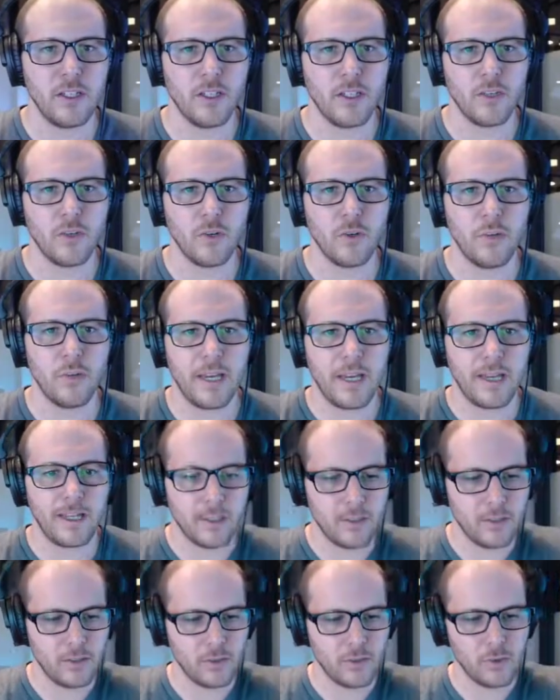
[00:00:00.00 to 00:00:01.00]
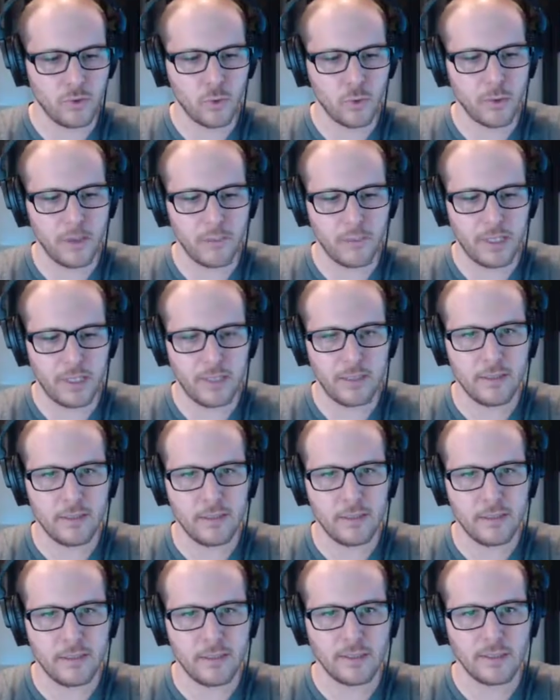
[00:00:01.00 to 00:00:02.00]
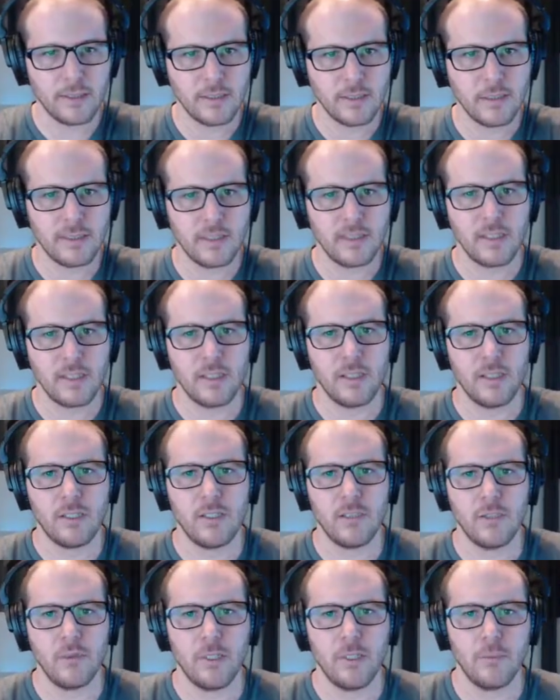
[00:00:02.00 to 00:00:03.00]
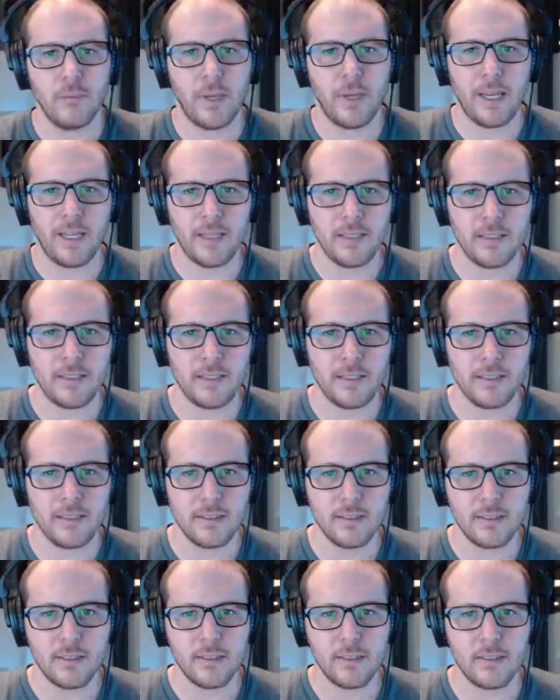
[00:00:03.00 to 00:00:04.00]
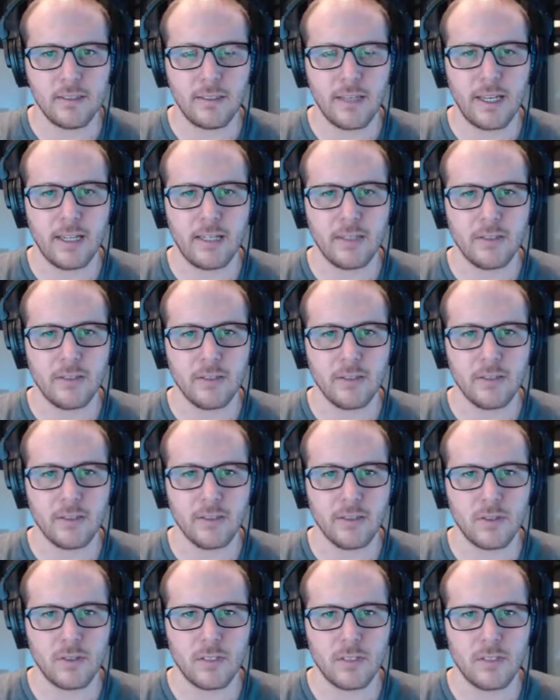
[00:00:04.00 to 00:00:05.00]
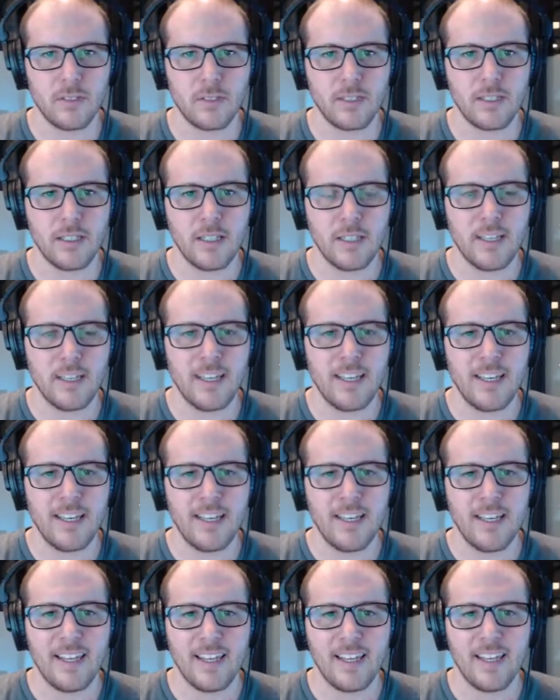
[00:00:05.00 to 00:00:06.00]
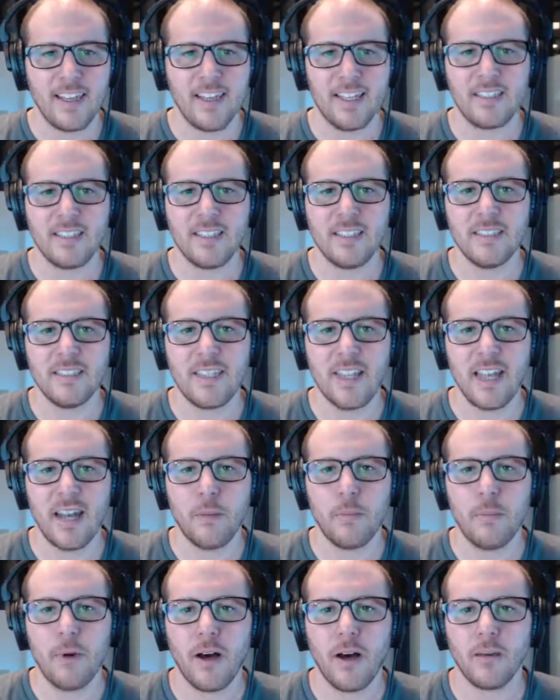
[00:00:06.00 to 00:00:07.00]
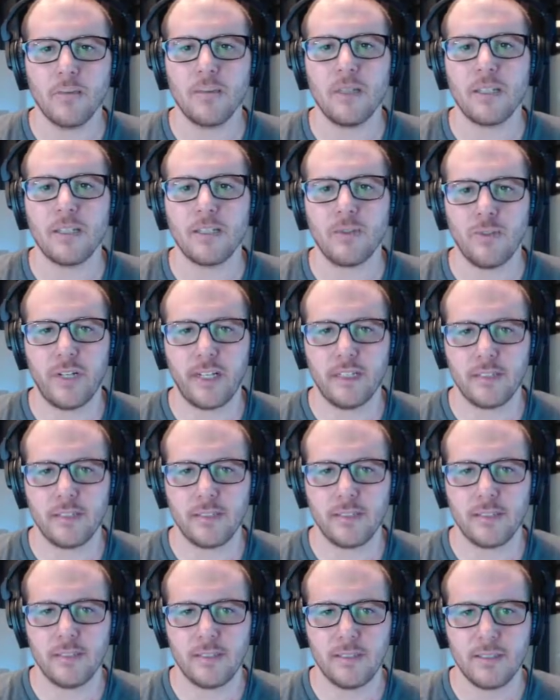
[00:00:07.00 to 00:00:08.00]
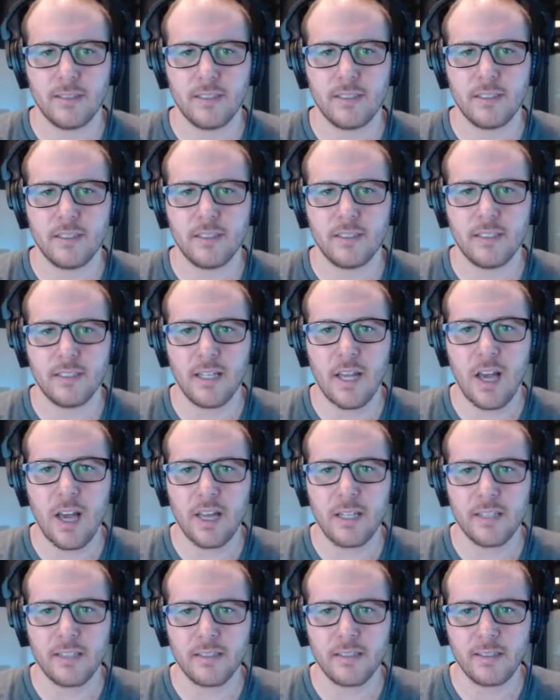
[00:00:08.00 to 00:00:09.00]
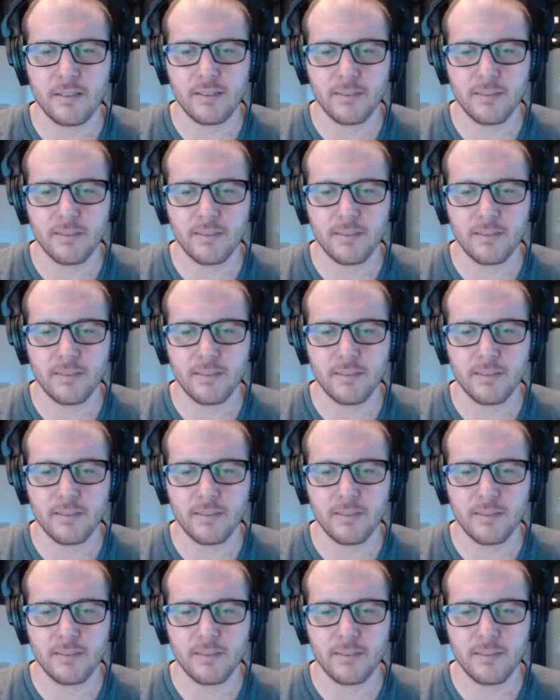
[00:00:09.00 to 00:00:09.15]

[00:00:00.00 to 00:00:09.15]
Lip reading: Go back to Coinbase. You hit paste. Okay, so this is a public address. This is not